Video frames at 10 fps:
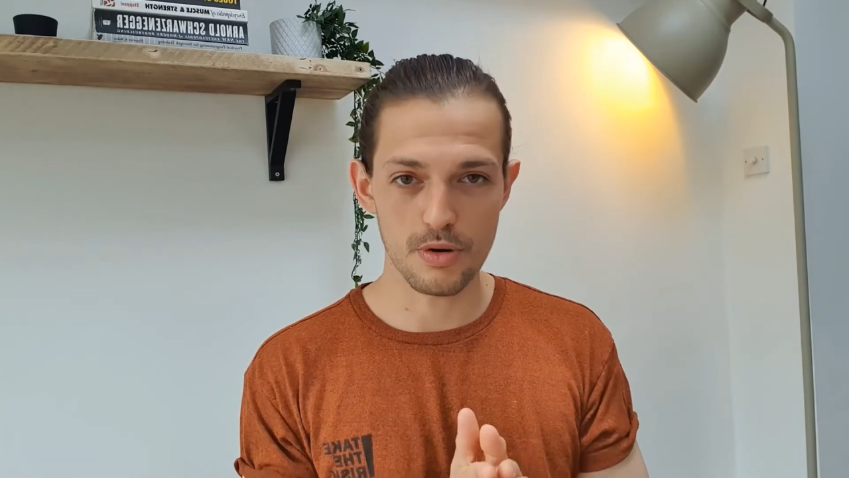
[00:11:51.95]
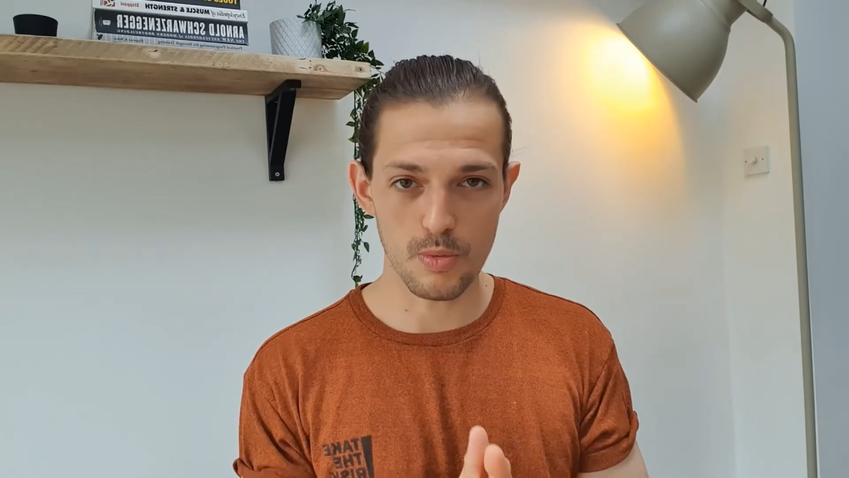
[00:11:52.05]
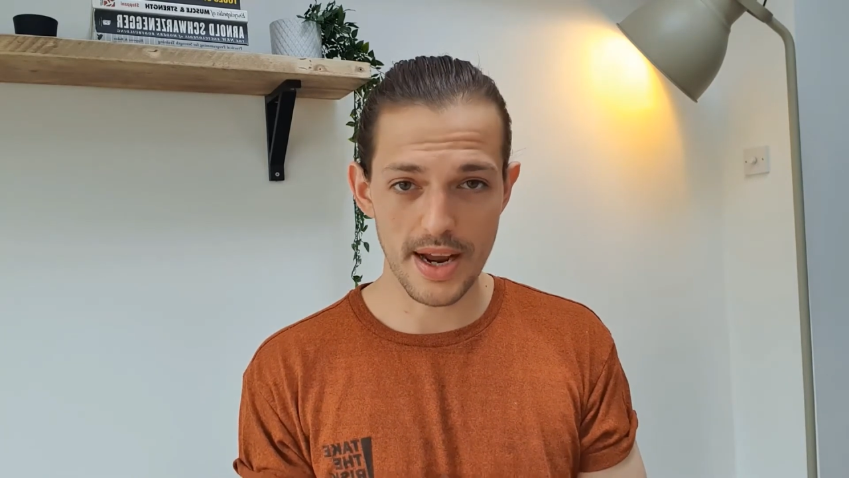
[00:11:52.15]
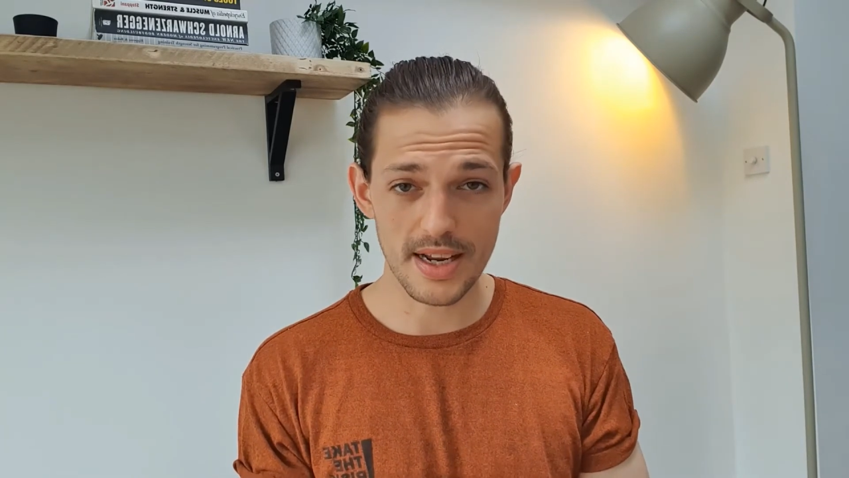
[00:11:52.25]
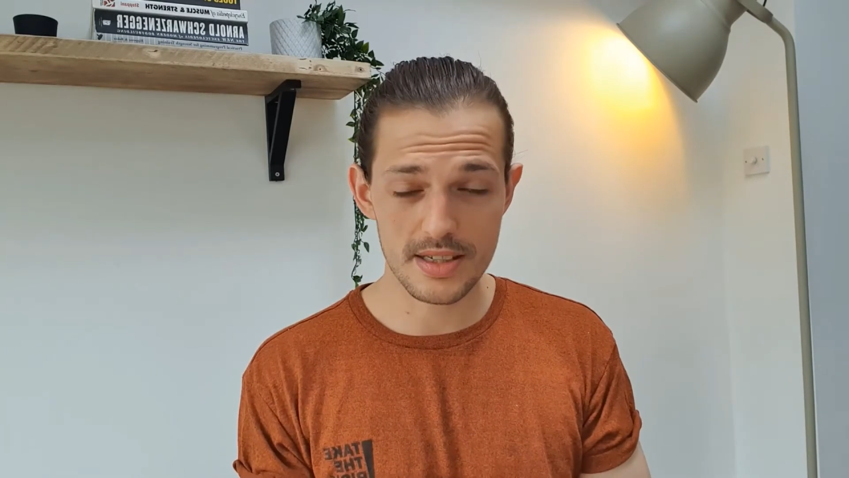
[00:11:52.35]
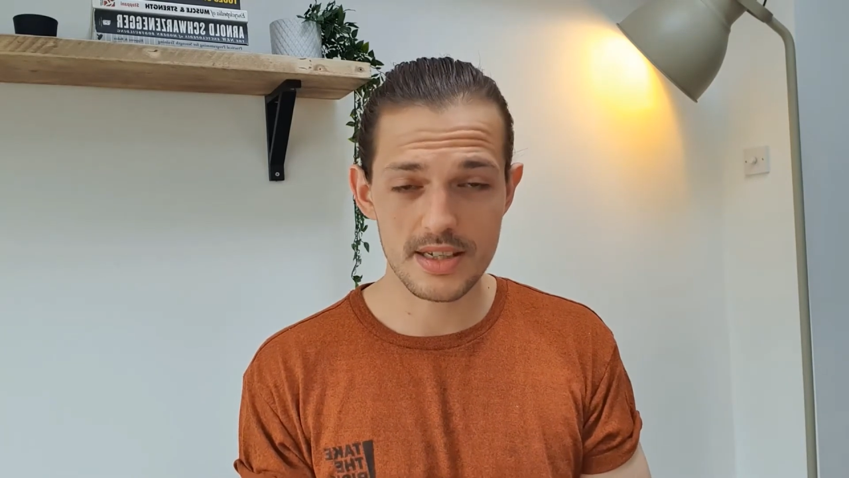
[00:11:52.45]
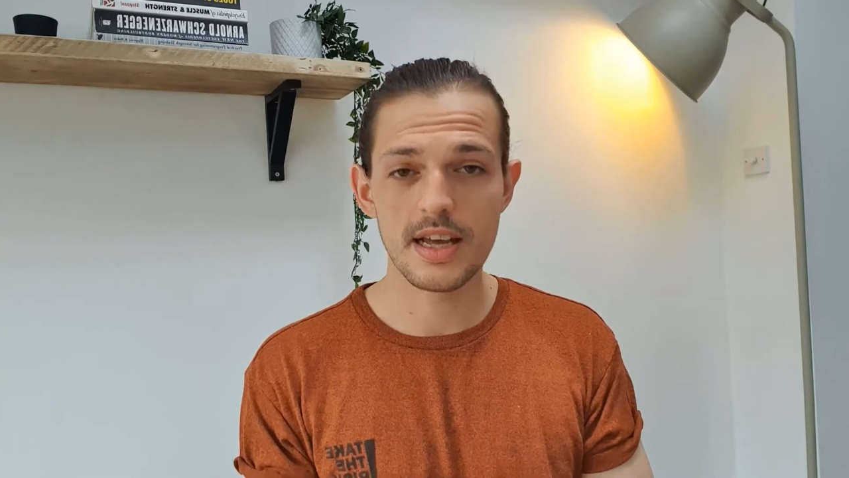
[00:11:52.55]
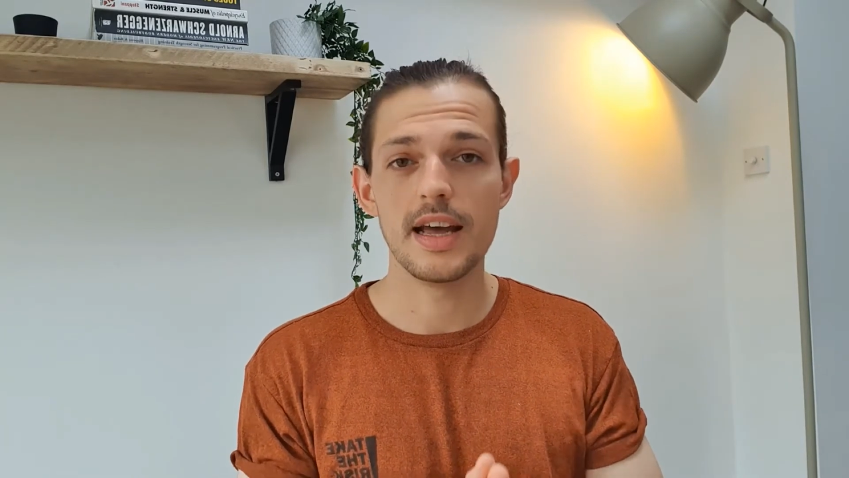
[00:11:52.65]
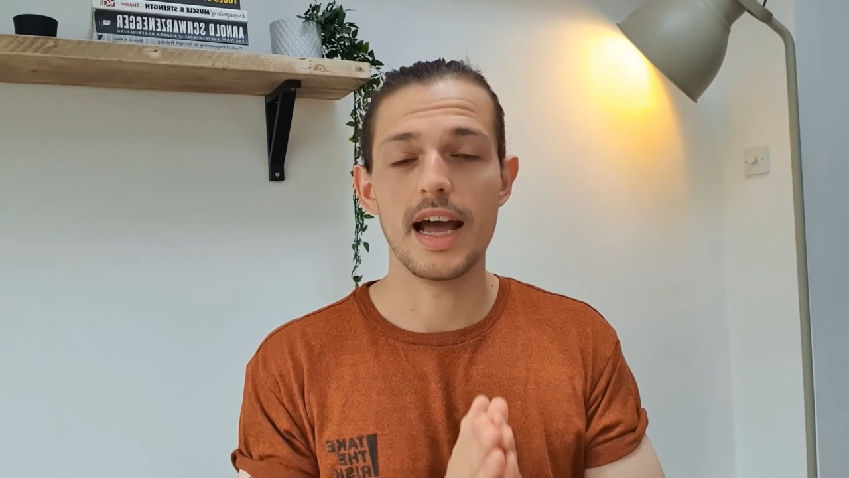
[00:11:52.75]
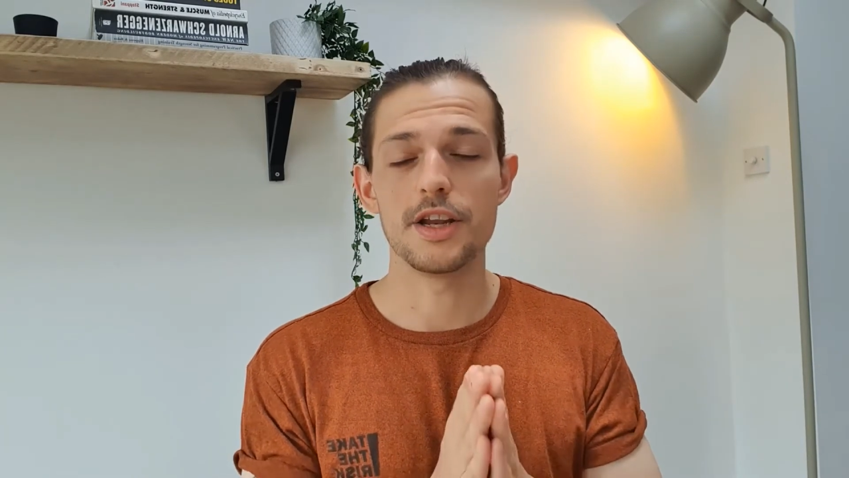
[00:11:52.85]
weight
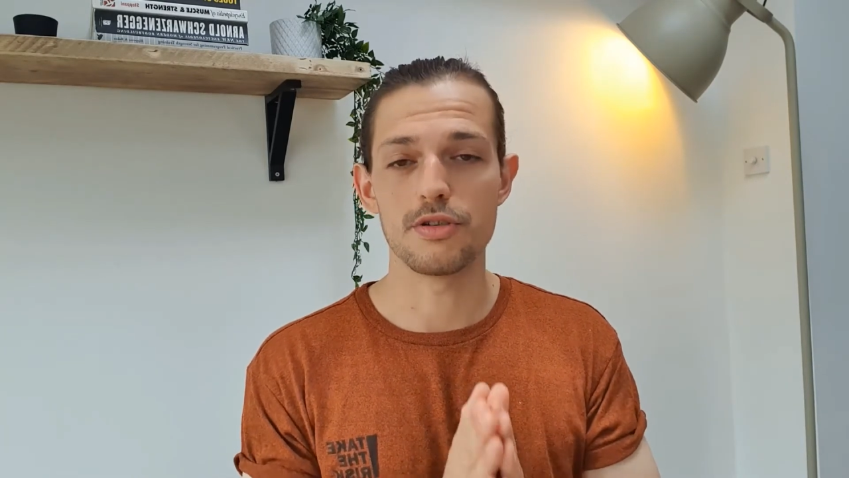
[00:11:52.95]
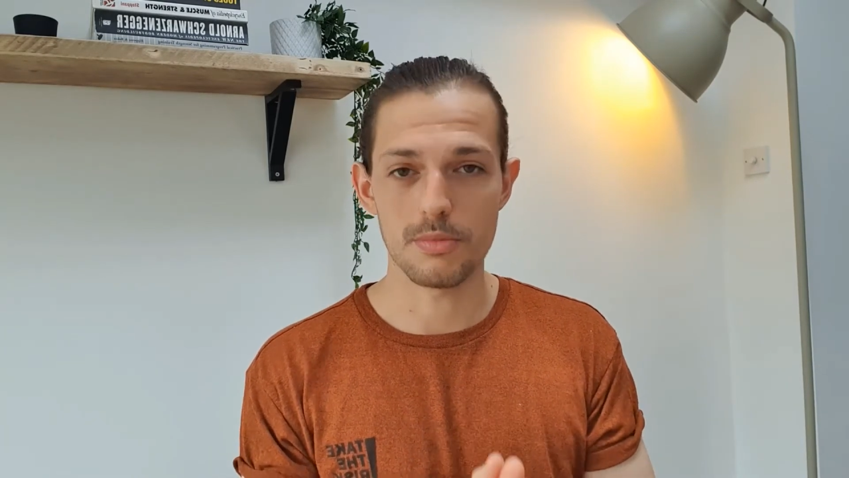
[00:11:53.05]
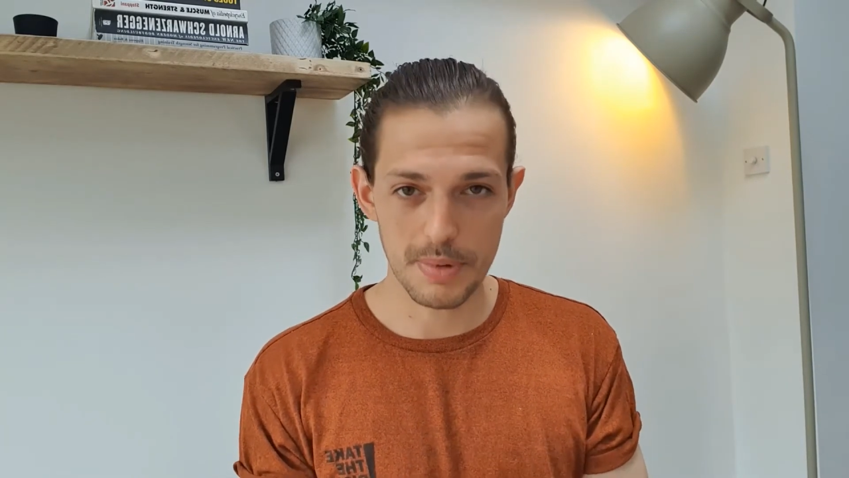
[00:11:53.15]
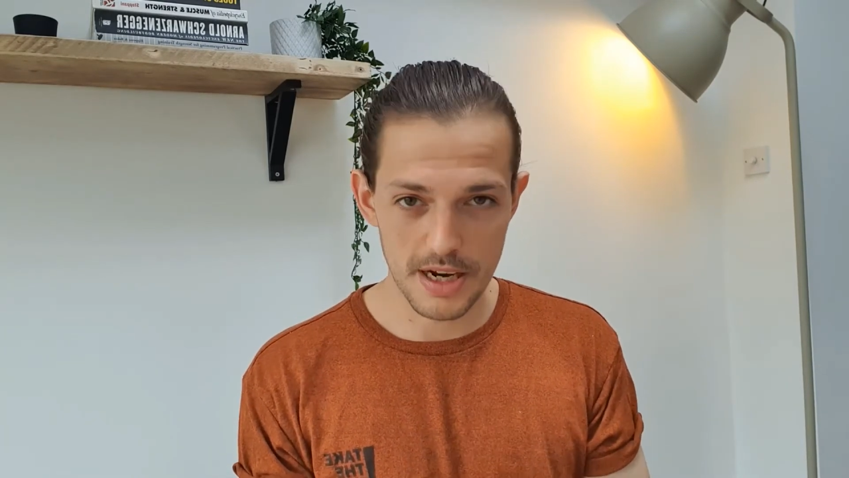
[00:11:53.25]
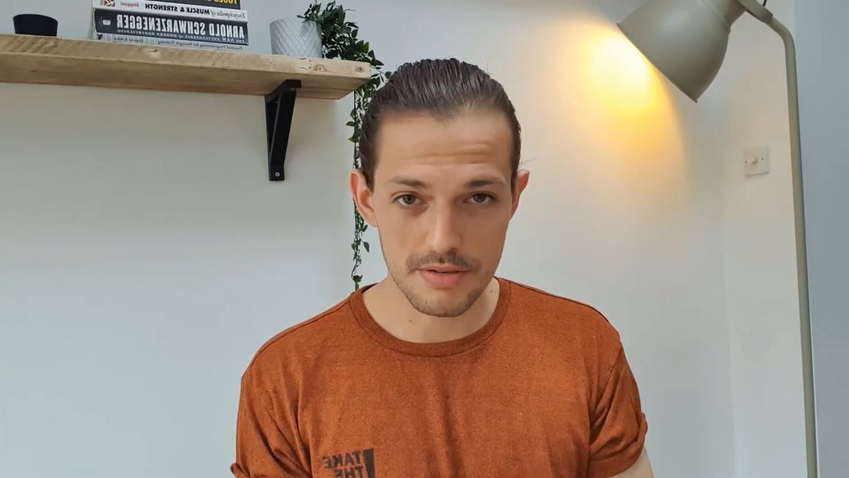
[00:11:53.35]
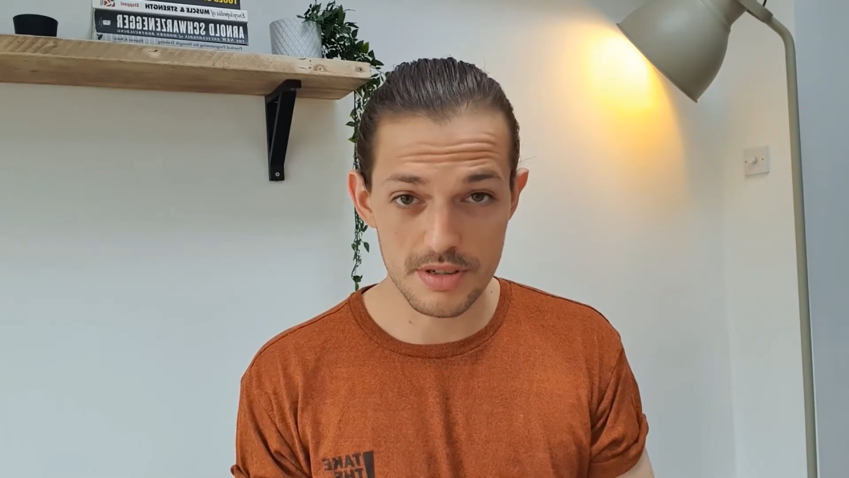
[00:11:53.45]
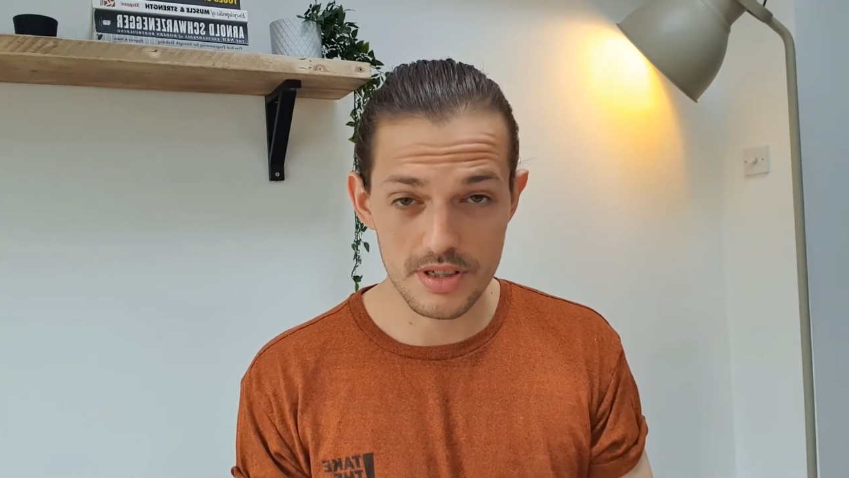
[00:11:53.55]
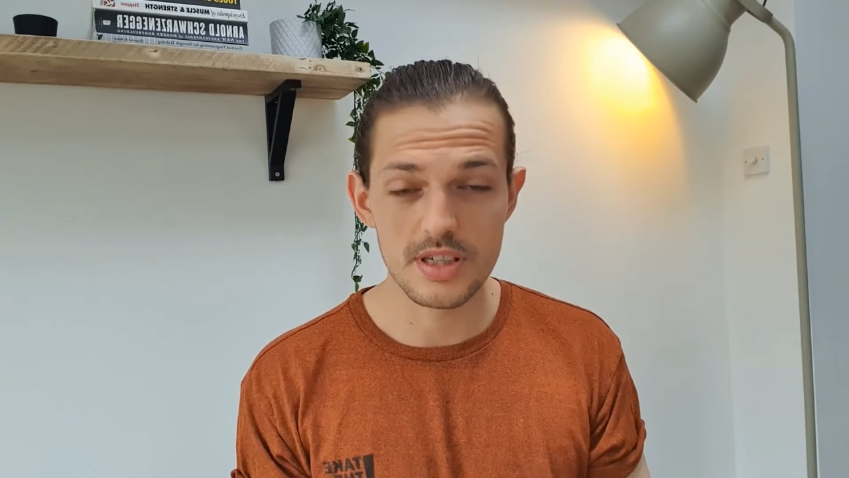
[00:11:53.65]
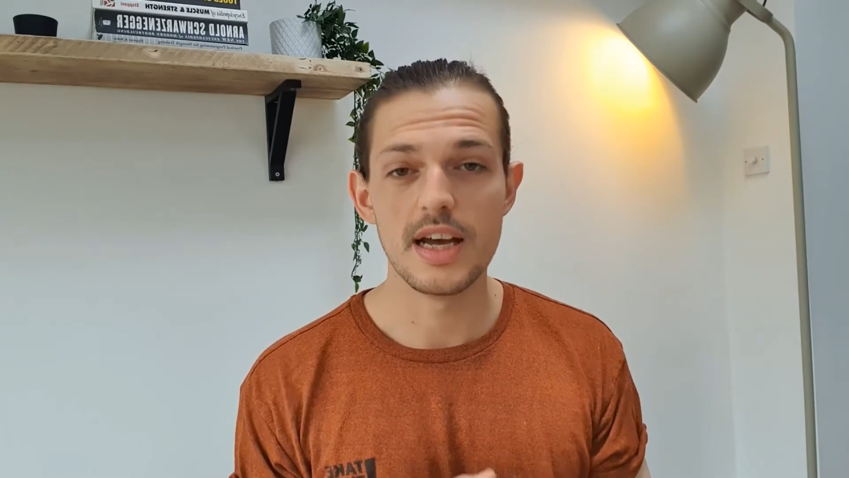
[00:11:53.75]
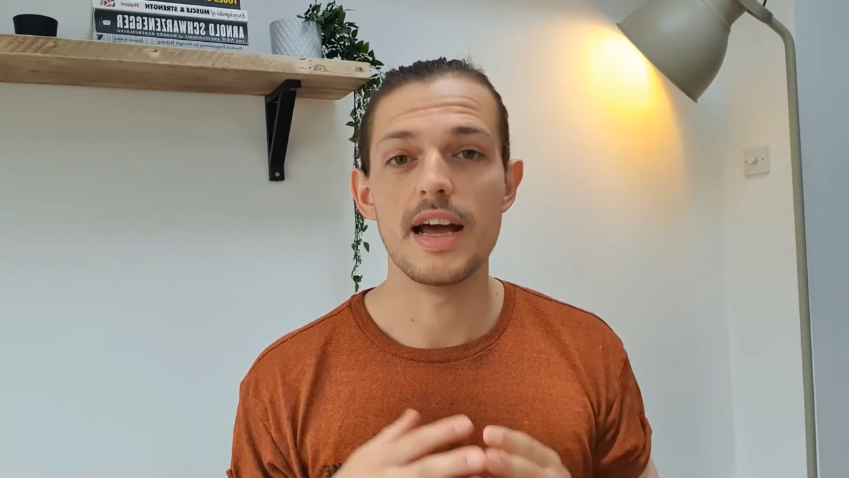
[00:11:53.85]
and your
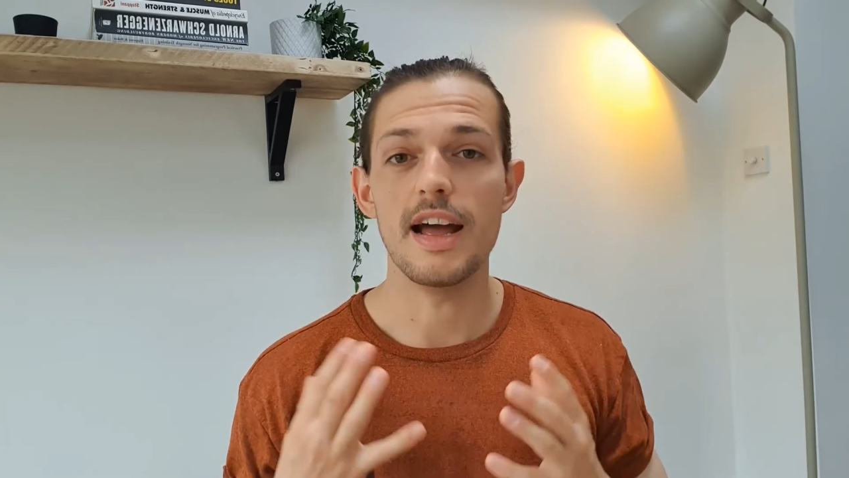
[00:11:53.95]
appearance